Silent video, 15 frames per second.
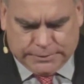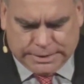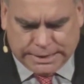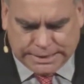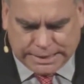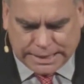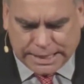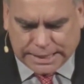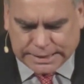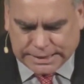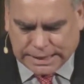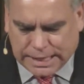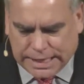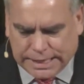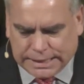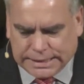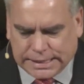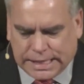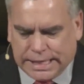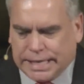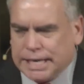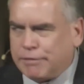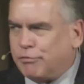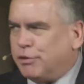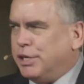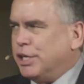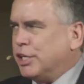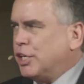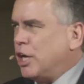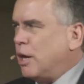It says, Let us lay aside every
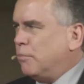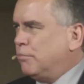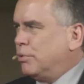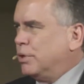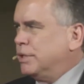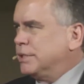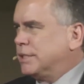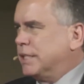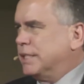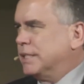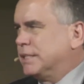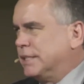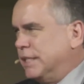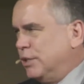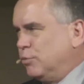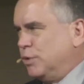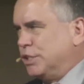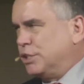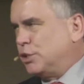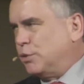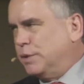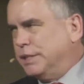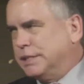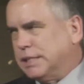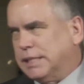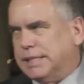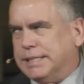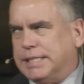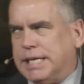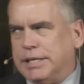encumbrance and the sin which so
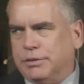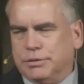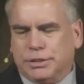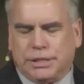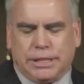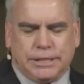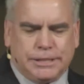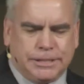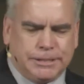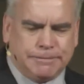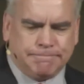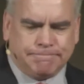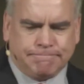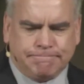easily entangles us